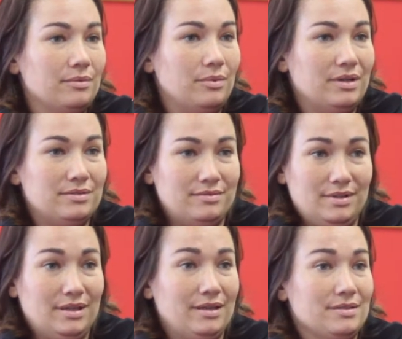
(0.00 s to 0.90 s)
one
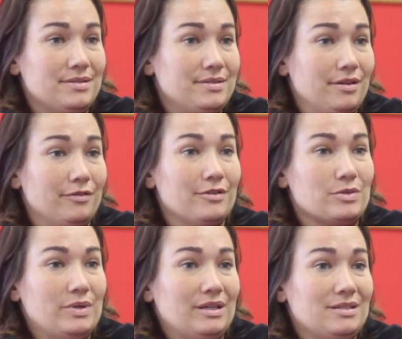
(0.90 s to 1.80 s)
against our
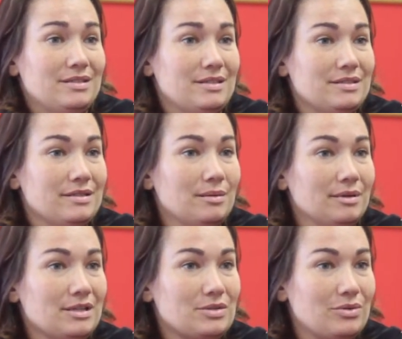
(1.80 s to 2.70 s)
first one against a
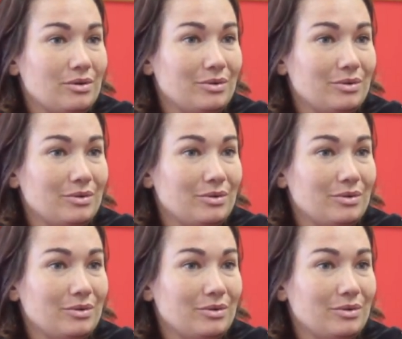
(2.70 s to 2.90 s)
CCAA school,